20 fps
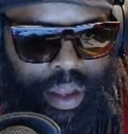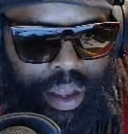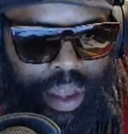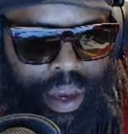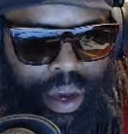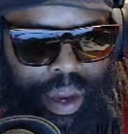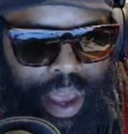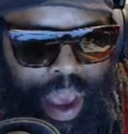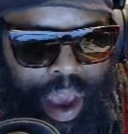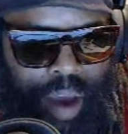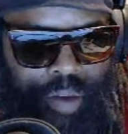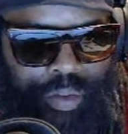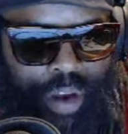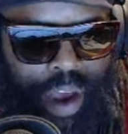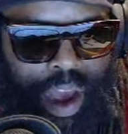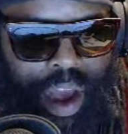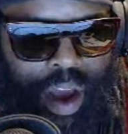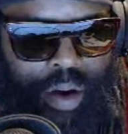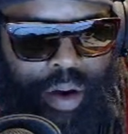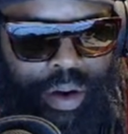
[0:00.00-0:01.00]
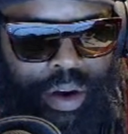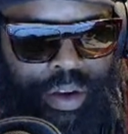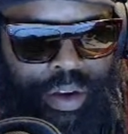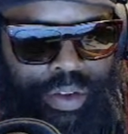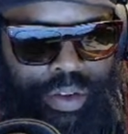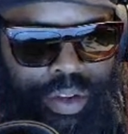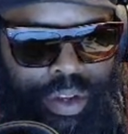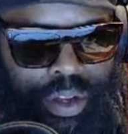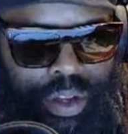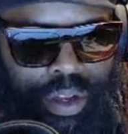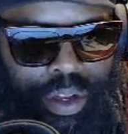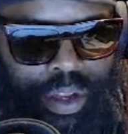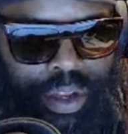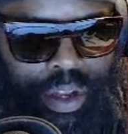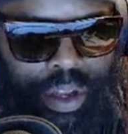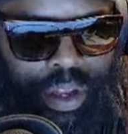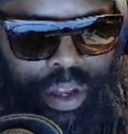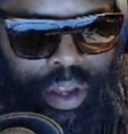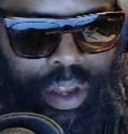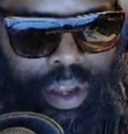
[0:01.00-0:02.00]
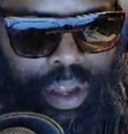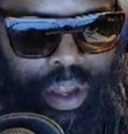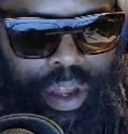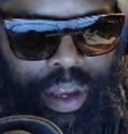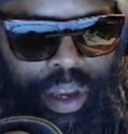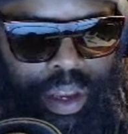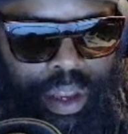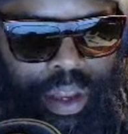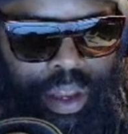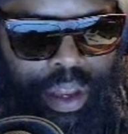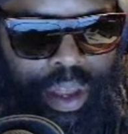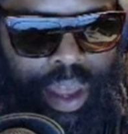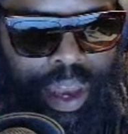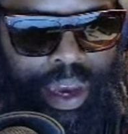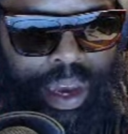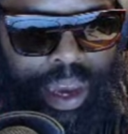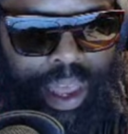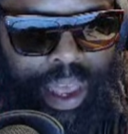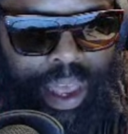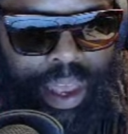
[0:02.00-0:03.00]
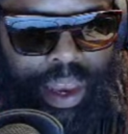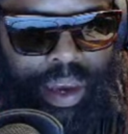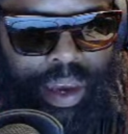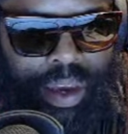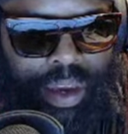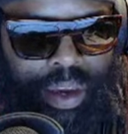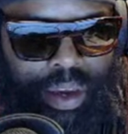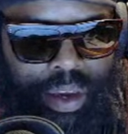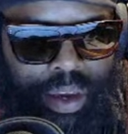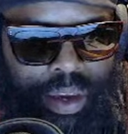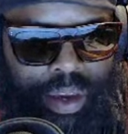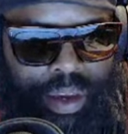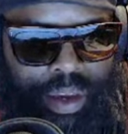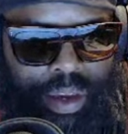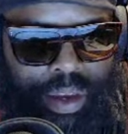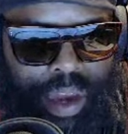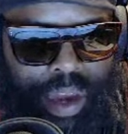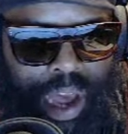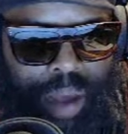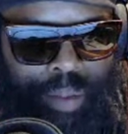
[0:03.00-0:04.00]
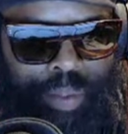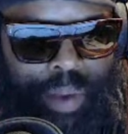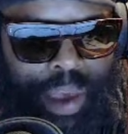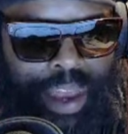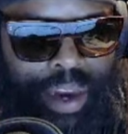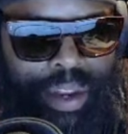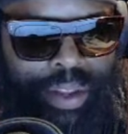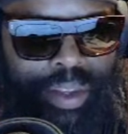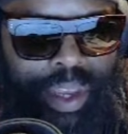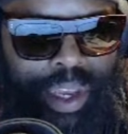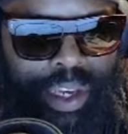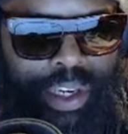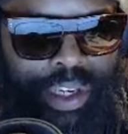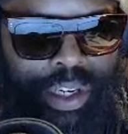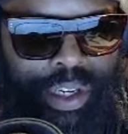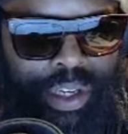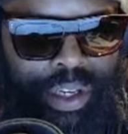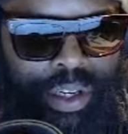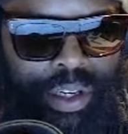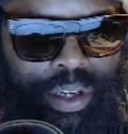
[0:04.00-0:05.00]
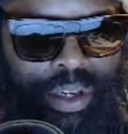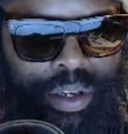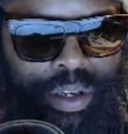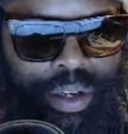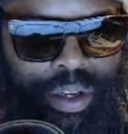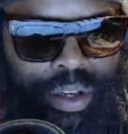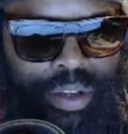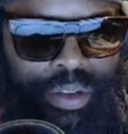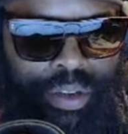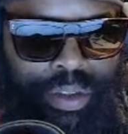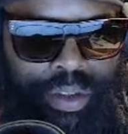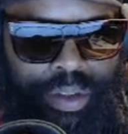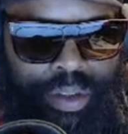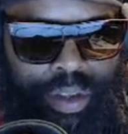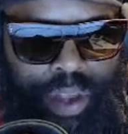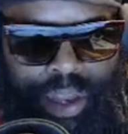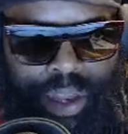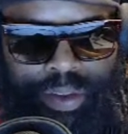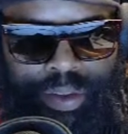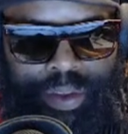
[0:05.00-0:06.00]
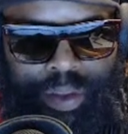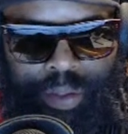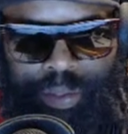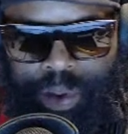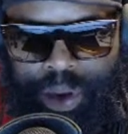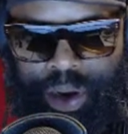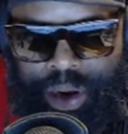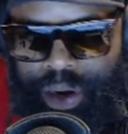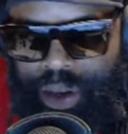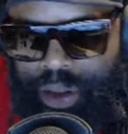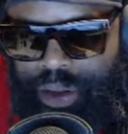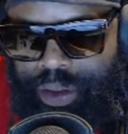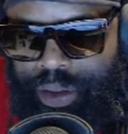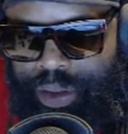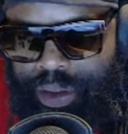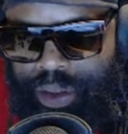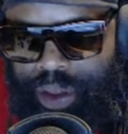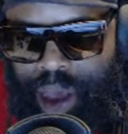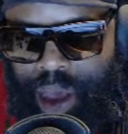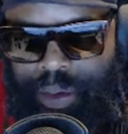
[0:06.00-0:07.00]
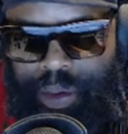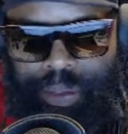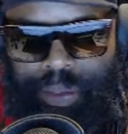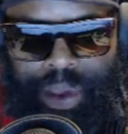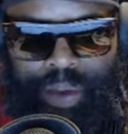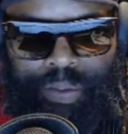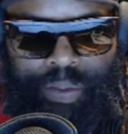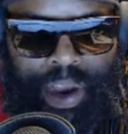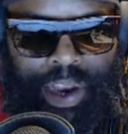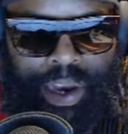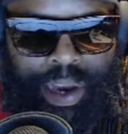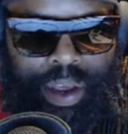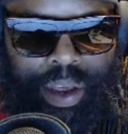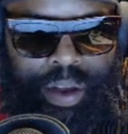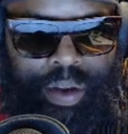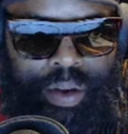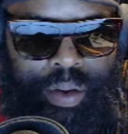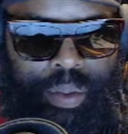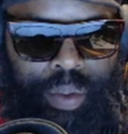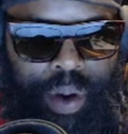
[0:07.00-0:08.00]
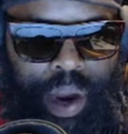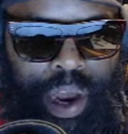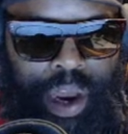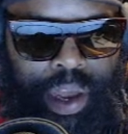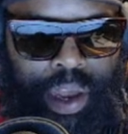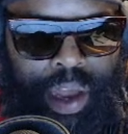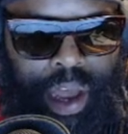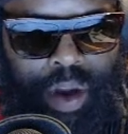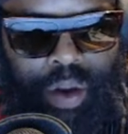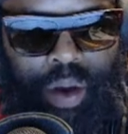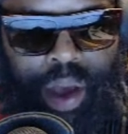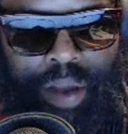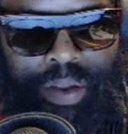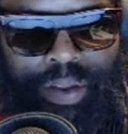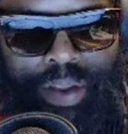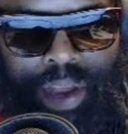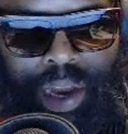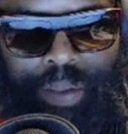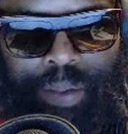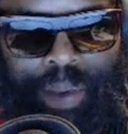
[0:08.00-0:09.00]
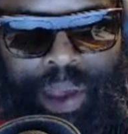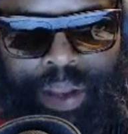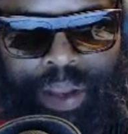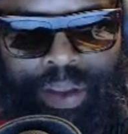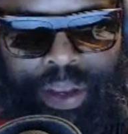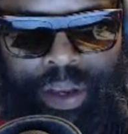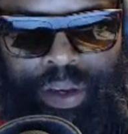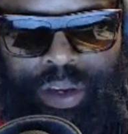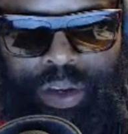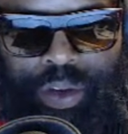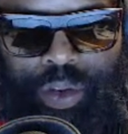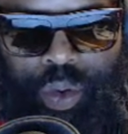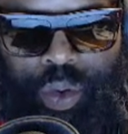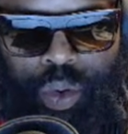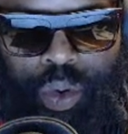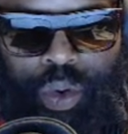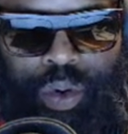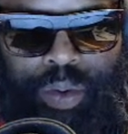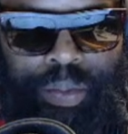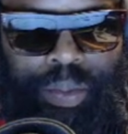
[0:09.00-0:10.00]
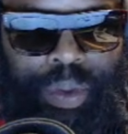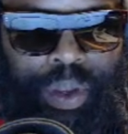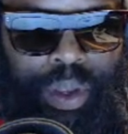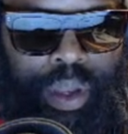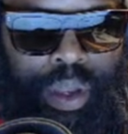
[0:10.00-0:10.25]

the after hours, and then not paying attention, because that's the period of time I'm in right now where I don't have time to pay attention to them,